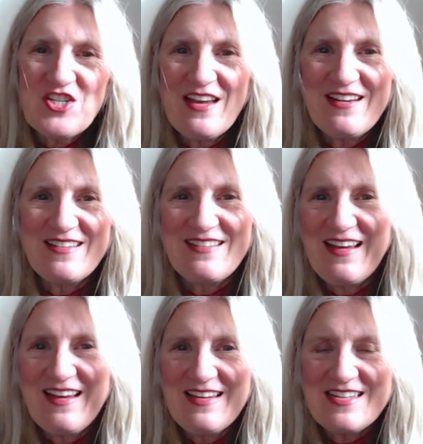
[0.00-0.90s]
Shannon,
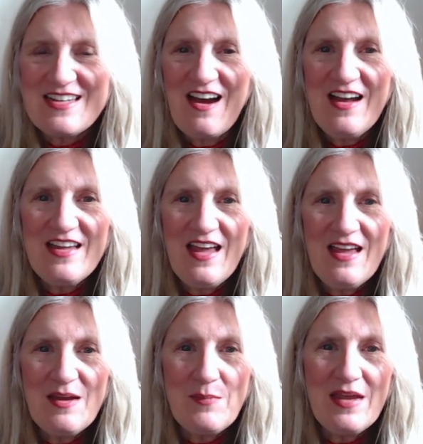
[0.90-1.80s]
and I
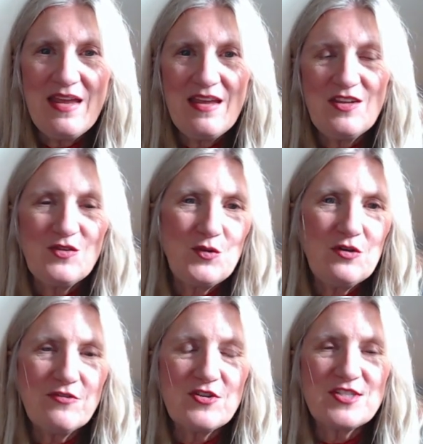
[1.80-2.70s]
am a
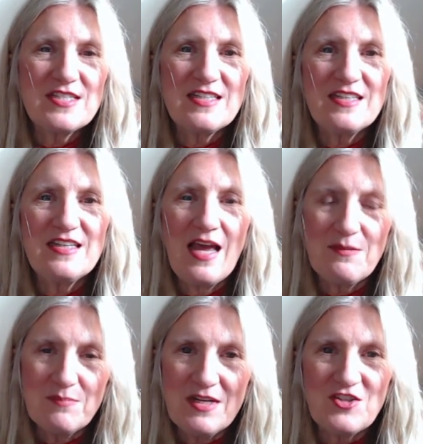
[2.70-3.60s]
university
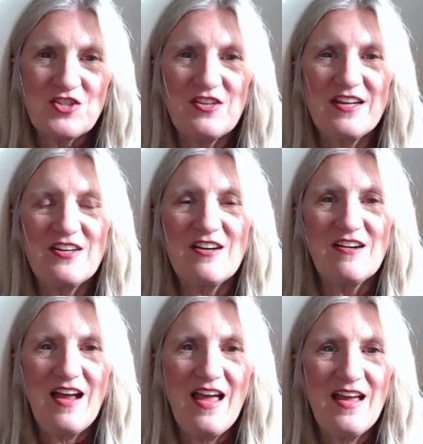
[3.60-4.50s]

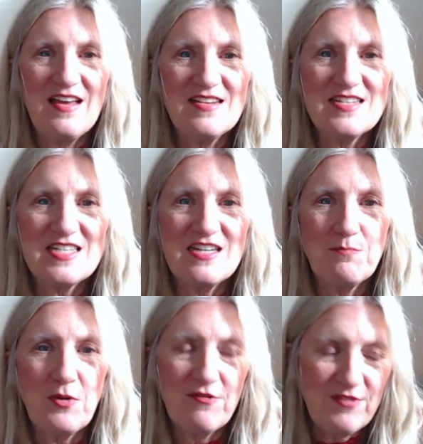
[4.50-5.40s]
administrator and
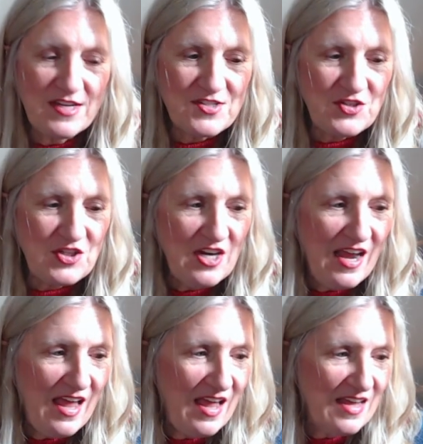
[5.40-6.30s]
professor,
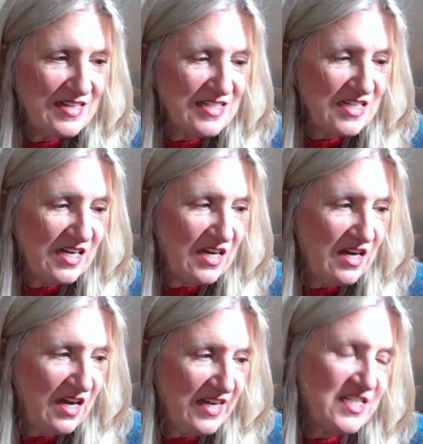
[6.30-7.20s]
and
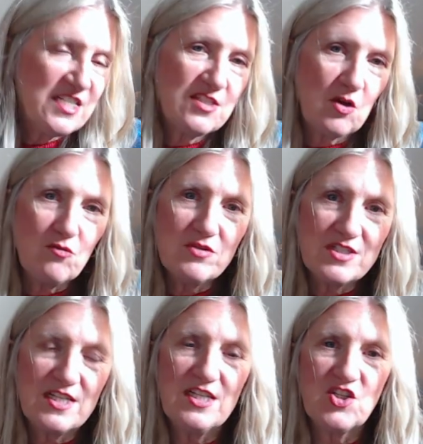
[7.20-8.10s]
uh, I don't
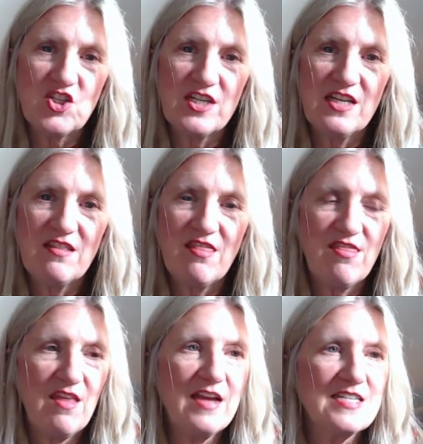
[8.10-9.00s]
teach in,
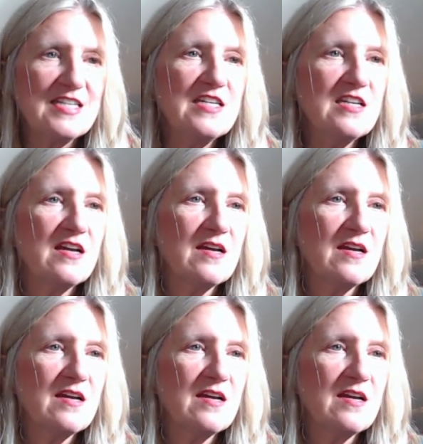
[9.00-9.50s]
I did